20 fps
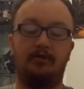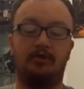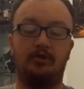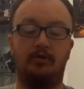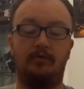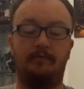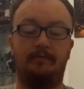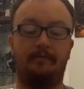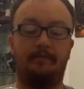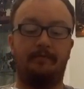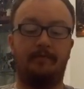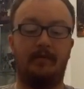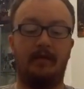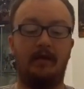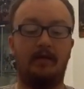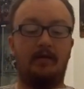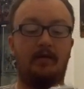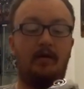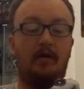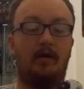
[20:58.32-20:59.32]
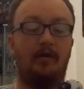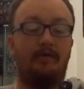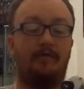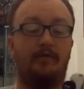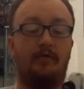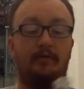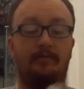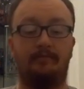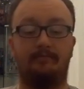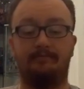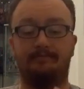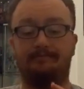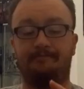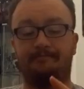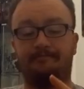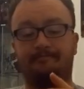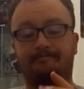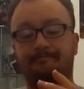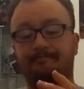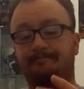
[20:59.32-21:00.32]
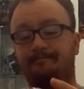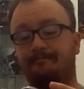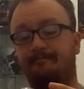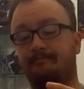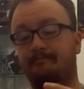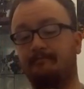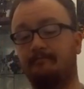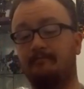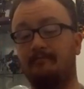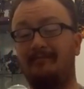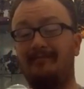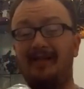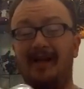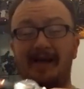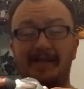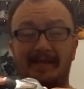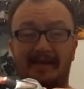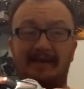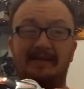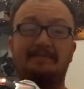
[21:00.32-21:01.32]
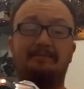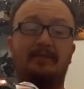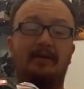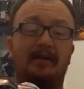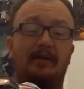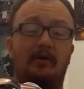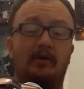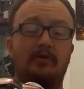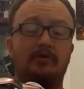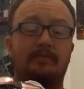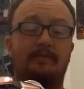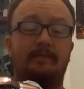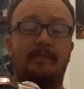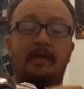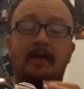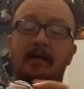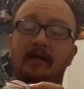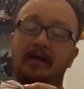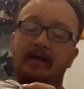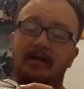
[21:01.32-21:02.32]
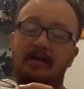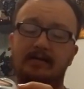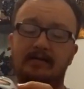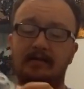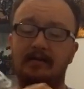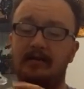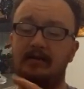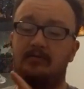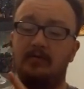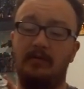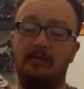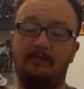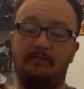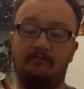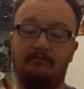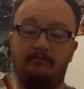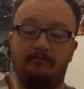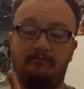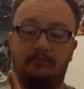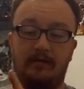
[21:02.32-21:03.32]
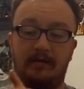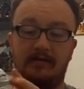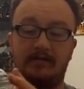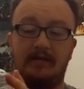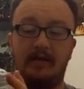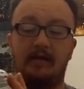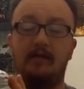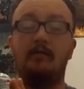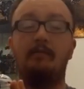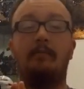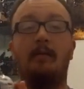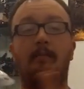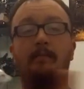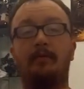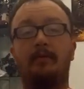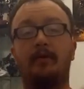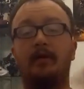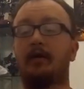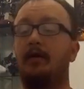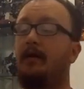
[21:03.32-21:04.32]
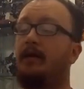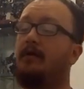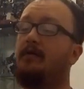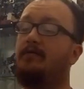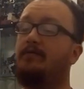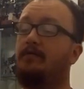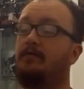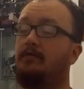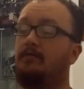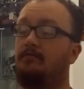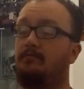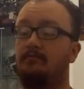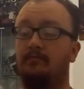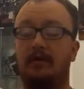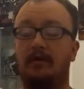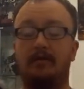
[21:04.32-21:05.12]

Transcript: So in car form, I think he's pretty awesome. He's got a nice wee extended bumper down here for,